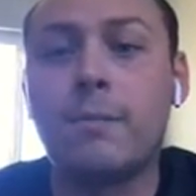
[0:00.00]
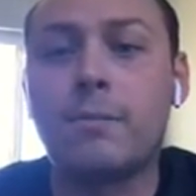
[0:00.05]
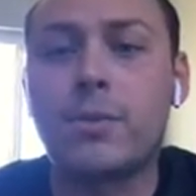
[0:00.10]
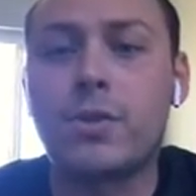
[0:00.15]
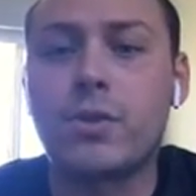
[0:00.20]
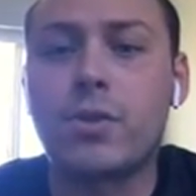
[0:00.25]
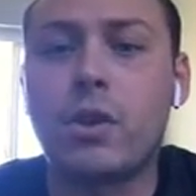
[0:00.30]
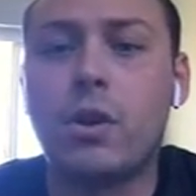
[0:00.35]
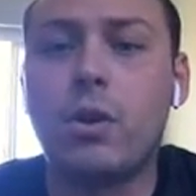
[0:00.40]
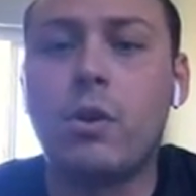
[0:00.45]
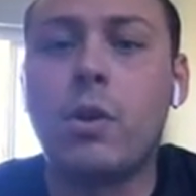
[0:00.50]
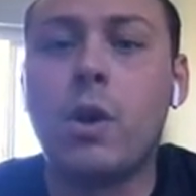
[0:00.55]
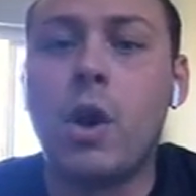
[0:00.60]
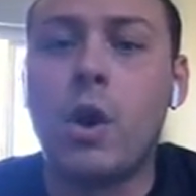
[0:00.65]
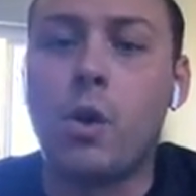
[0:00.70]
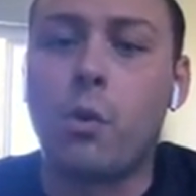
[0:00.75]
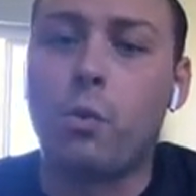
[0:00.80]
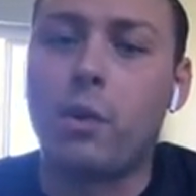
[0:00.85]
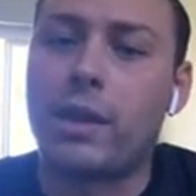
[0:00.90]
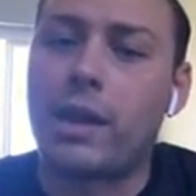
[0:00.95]
So
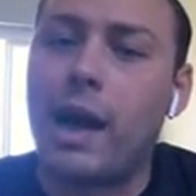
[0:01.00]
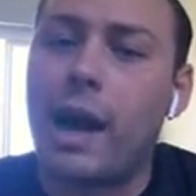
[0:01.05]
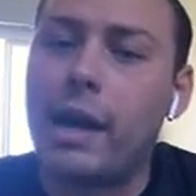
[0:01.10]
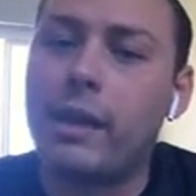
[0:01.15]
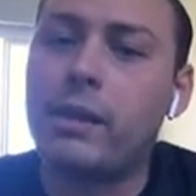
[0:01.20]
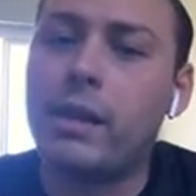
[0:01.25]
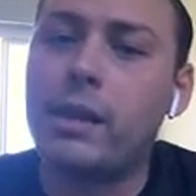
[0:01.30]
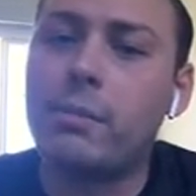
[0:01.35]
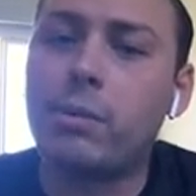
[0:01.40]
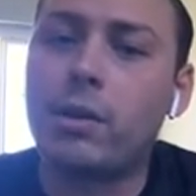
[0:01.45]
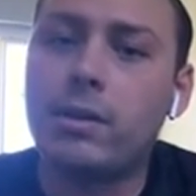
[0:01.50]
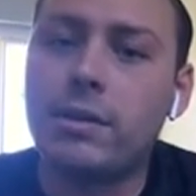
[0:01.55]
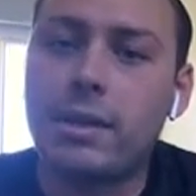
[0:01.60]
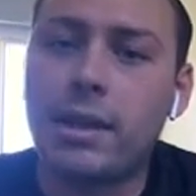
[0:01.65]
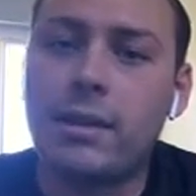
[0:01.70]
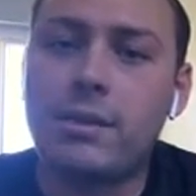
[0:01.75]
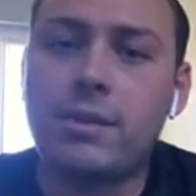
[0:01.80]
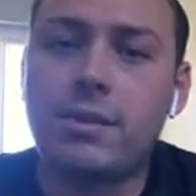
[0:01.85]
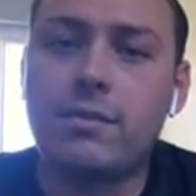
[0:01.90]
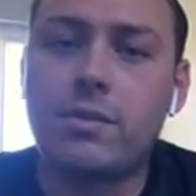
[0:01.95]
with high labor
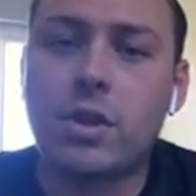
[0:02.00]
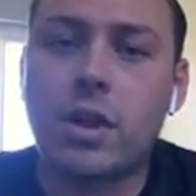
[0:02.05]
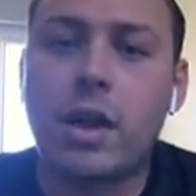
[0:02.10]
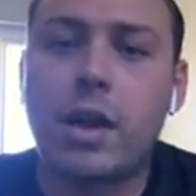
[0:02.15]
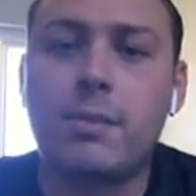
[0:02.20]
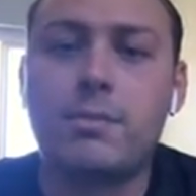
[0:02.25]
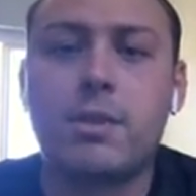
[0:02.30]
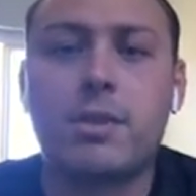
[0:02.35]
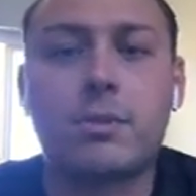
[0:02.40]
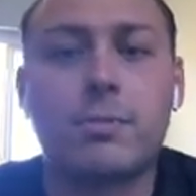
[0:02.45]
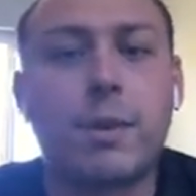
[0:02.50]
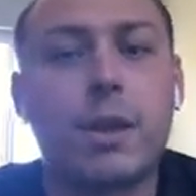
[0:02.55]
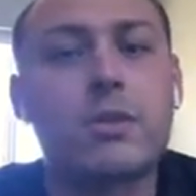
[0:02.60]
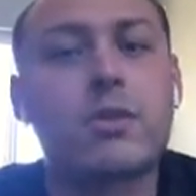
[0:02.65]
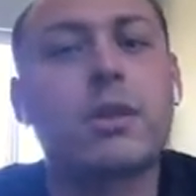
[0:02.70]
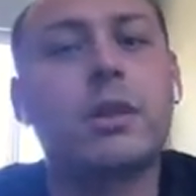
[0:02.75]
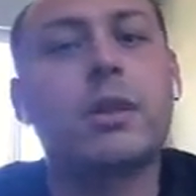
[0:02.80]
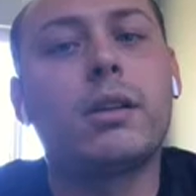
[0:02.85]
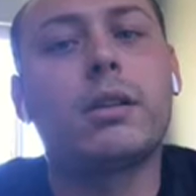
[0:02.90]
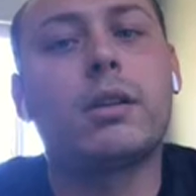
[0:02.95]
intensive jobs,
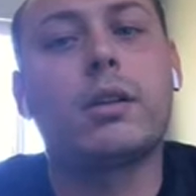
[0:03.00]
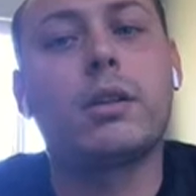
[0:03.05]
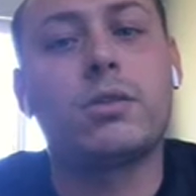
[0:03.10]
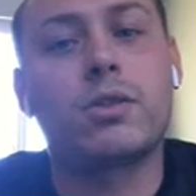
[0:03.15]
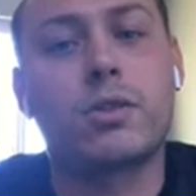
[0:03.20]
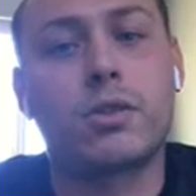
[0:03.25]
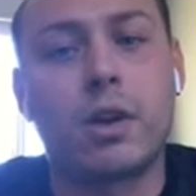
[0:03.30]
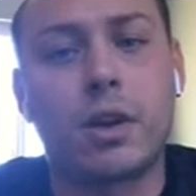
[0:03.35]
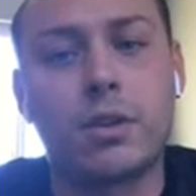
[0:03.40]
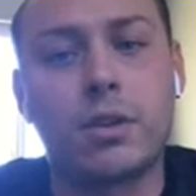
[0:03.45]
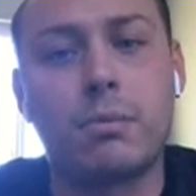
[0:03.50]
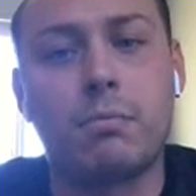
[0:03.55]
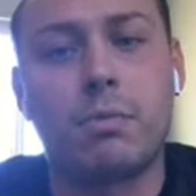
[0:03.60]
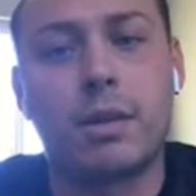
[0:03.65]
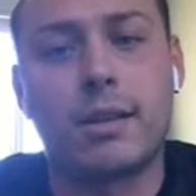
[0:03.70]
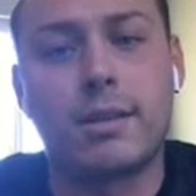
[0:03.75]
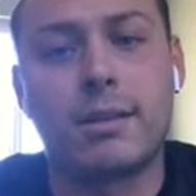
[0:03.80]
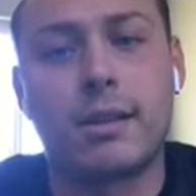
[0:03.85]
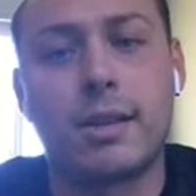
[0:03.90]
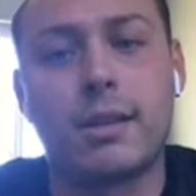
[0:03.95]
especially in the construction
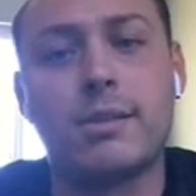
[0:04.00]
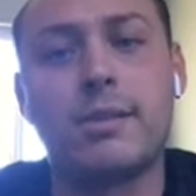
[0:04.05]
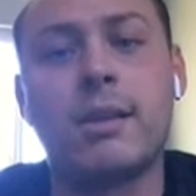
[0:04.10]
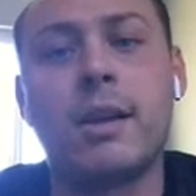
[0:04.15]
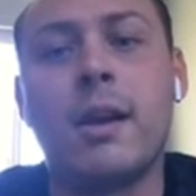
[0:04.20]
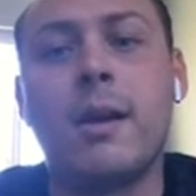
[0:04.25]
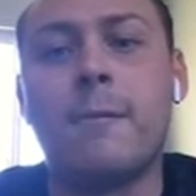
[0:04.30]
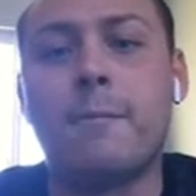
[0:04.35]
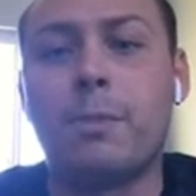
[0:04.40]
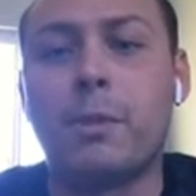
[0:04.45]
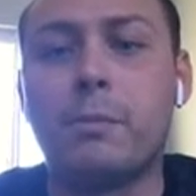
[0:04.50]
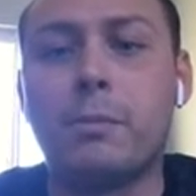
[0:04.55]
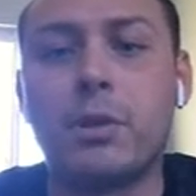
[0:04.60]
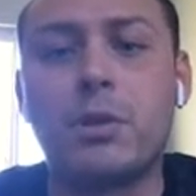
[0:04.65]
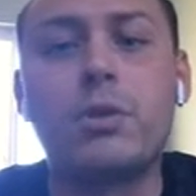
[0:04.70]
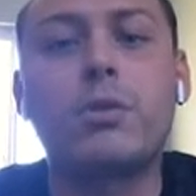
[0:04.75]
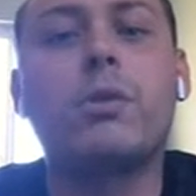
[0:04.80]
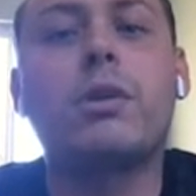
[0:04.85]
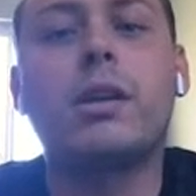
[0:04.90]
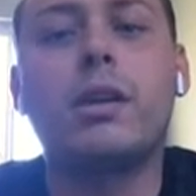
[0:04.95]
business, the
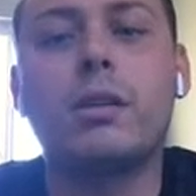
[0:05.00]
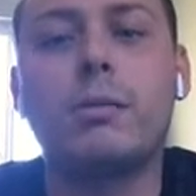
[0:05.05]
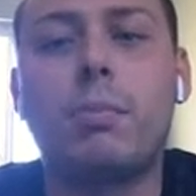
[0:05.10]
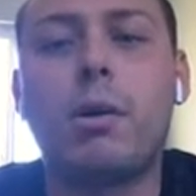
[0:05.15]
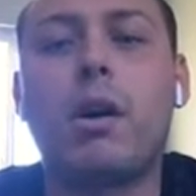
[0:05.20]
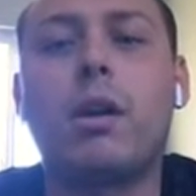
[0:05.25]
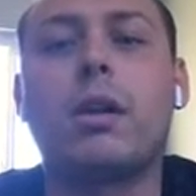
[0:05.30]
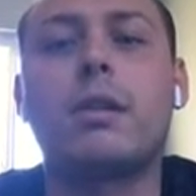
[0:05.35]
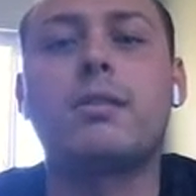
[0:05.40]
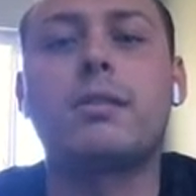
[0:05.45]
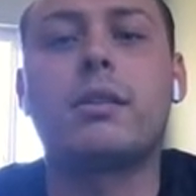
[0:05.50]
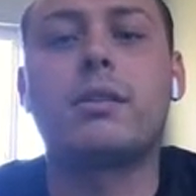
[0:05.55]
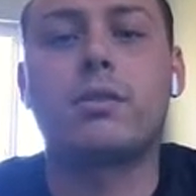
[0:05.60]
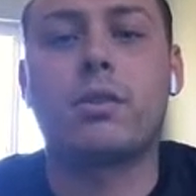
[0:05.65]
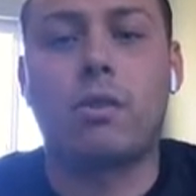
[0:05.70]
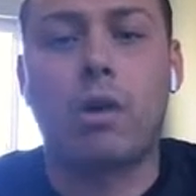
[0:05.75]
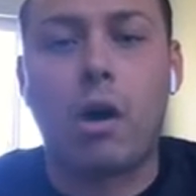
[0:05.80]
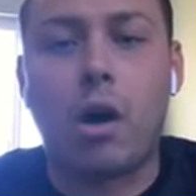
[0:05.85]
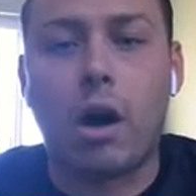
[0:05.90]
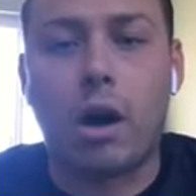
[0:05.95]
majority of the policies
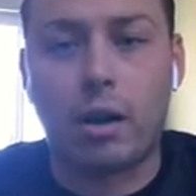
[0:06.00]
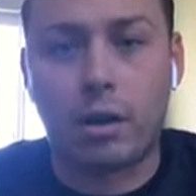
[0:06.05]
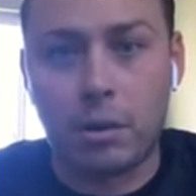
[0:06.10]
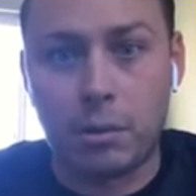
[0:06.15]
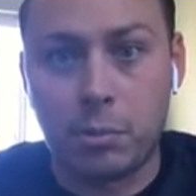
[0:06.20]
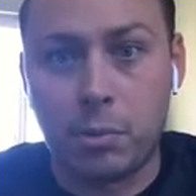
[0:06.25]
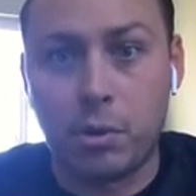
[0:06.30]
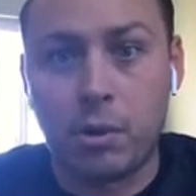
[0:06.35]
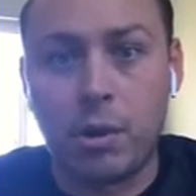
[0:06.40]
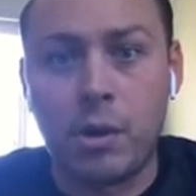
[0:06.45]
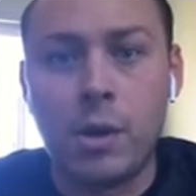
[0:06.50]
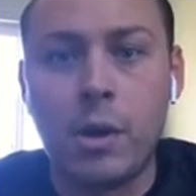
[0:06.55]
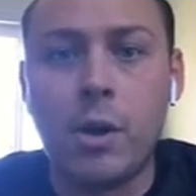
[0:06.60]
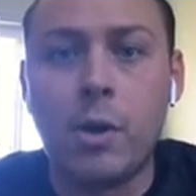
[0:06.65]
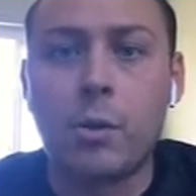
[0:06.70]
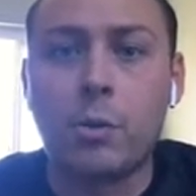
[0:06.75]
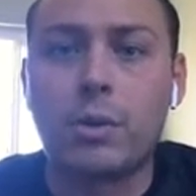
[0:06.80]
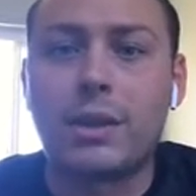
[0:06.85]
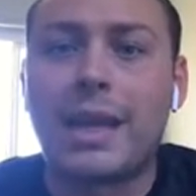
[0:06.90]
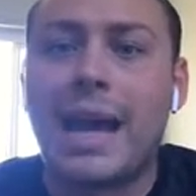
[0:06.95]
are auditable.
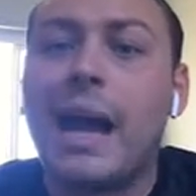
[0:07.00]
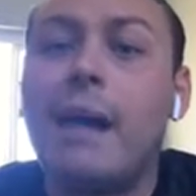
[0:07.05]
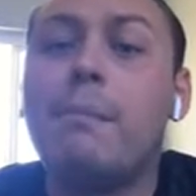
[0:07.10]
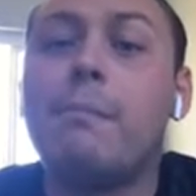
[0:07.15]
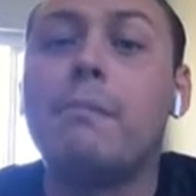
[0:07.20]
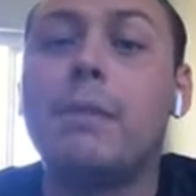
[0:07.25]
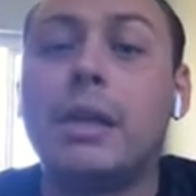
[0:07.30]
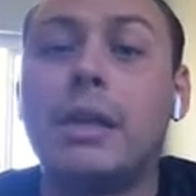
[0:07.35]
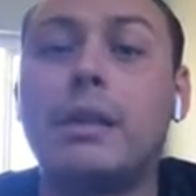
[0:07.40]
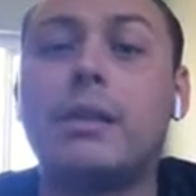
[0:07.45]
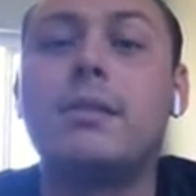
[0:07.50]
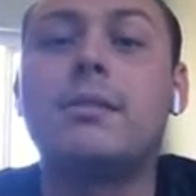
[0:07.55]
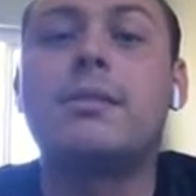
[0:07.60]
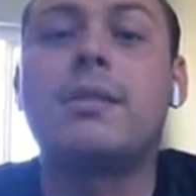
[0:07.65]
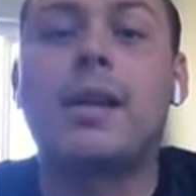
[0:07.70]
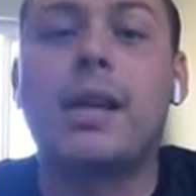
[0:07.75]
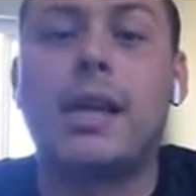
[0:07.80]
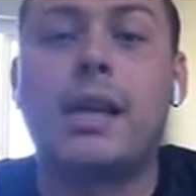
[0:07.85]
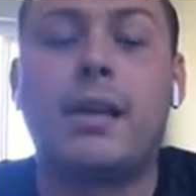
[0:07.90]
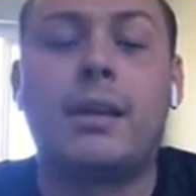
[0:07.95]
What that
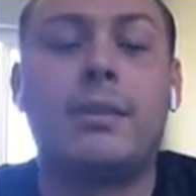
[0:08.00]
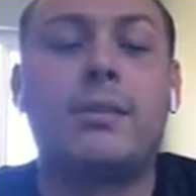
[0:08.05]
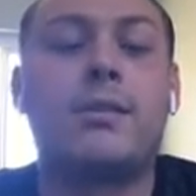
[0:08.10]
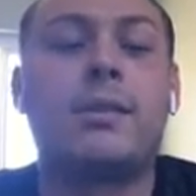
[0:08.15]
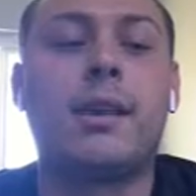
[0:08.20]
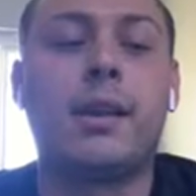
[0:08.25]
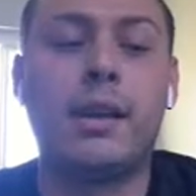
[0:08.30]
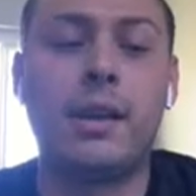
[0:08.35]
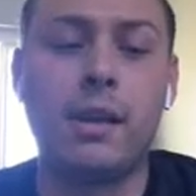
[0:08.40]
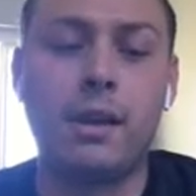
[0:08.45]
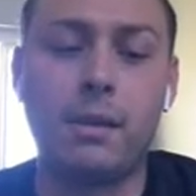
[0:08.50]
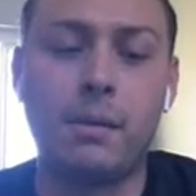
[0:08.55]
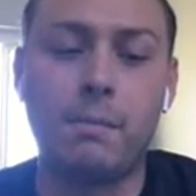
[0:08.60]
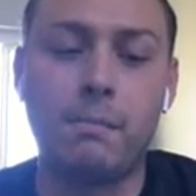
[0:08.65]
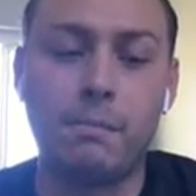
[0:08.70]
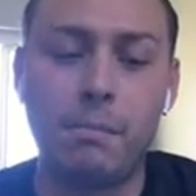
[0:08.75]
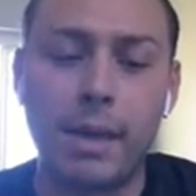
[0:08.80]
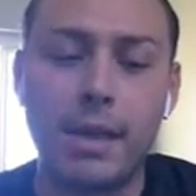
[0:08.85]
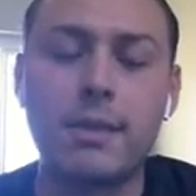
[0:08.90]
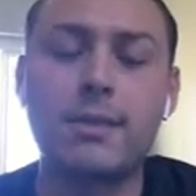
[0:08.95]
means is
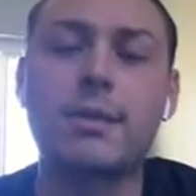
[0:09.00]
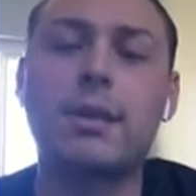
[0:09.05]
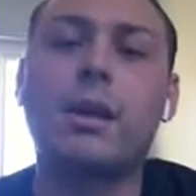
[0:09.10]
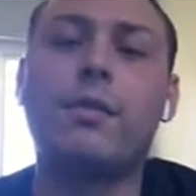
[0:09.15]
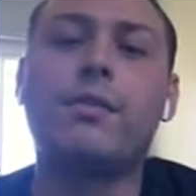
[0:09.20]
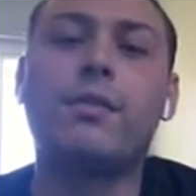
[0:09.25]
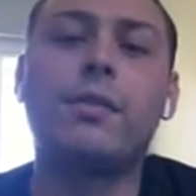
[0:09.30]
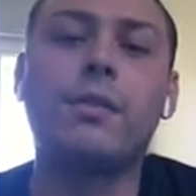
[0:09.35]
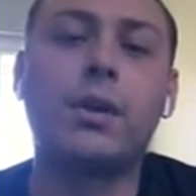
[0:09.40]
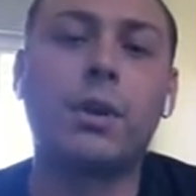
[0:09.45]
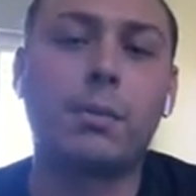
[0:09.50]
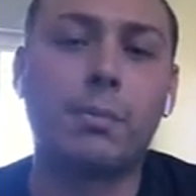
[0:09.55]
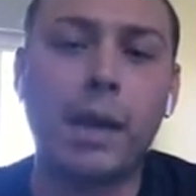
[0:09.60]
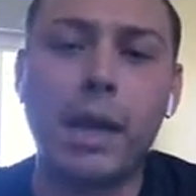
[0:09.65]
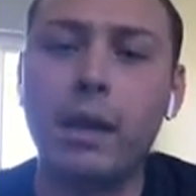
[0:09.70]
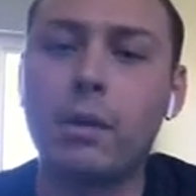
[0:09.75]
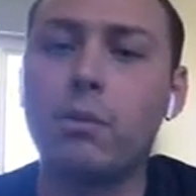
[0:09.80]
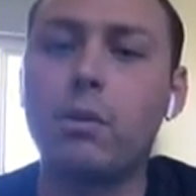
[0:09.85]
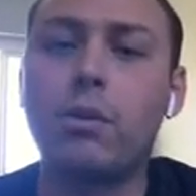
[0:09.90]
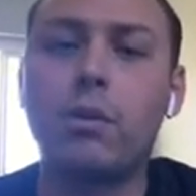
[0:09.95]
based off of your
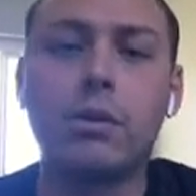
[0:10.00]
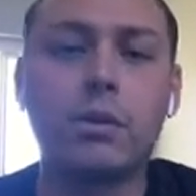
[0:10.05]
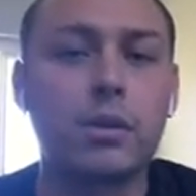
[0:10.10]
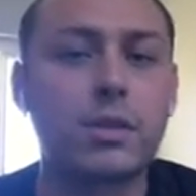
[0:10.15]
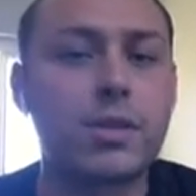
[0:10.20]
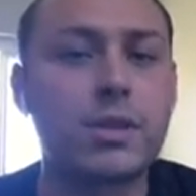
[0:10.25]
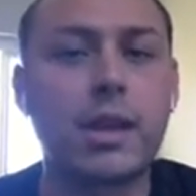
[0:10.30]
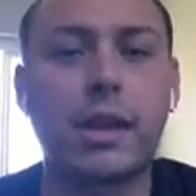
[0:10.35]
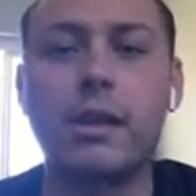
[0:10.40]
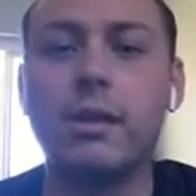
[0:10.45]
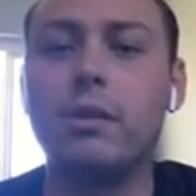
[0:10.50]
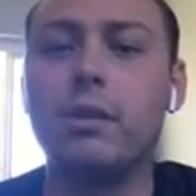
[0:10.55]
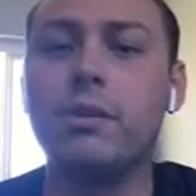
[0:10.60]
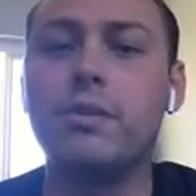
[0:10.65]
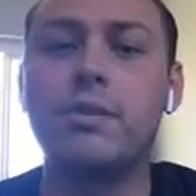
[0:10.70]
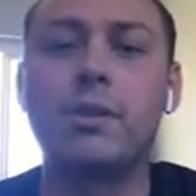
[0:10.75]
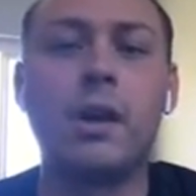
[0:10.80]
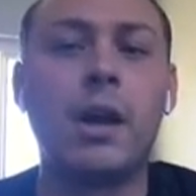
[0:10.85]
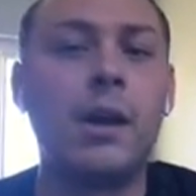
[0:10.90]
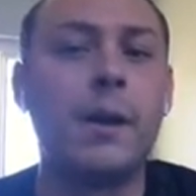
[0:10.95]
payroll, your
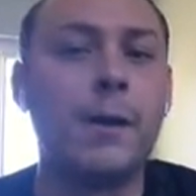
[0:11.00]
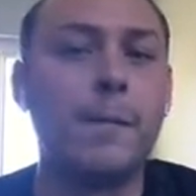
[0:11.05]
sales,